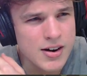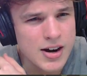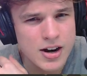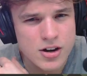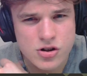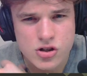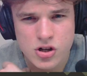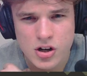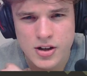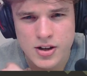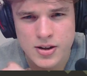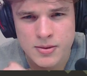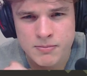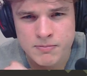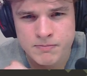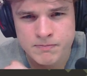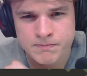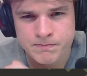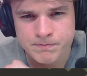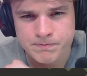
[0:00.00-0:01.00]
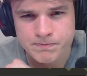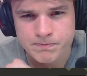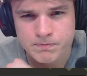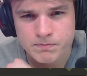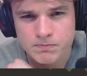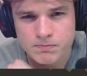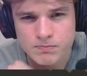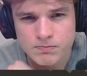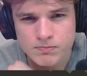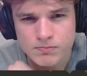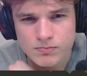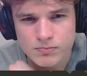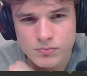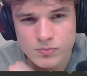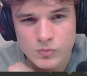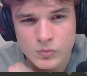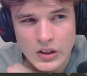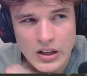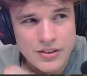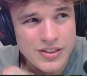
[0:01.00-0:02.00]
actually.
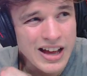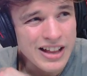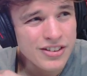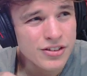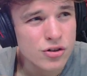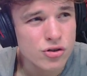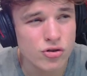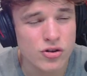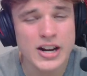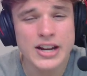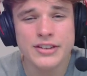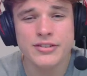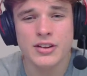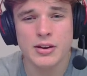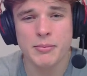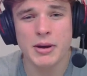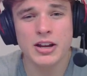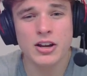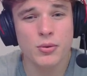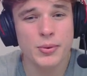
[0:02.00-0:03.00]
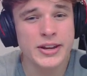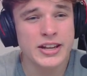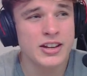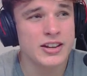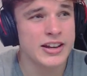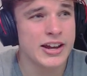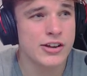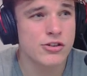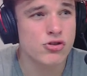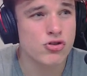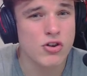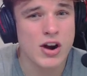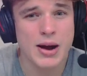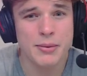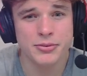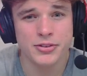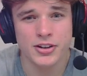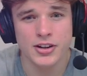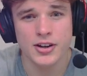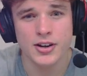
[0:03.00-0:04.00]
That's crazy. My queen can get
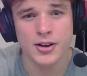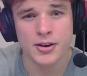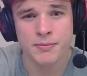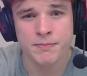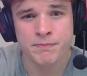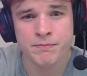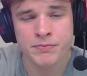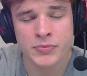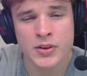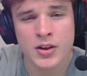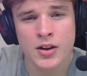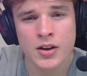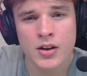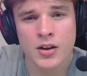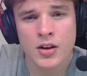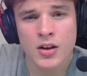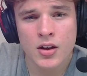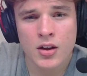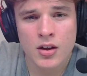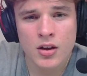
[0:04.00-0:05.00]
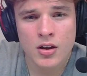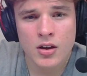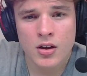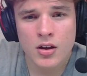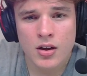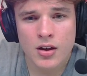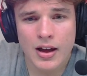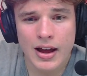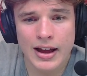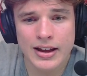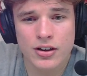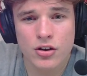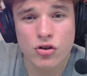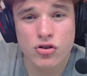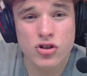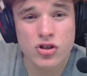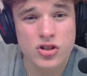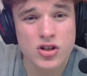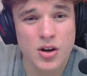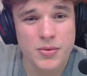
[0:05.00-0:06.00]
trapped here. I could
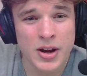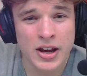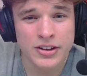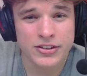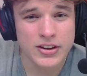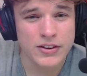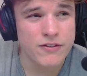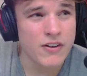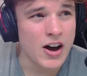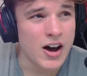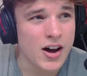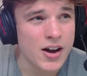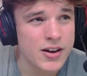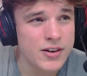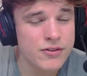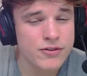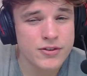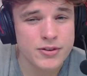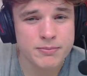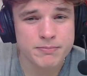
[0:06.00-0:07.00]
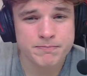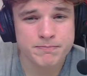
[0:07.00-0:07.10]
just go knight c5,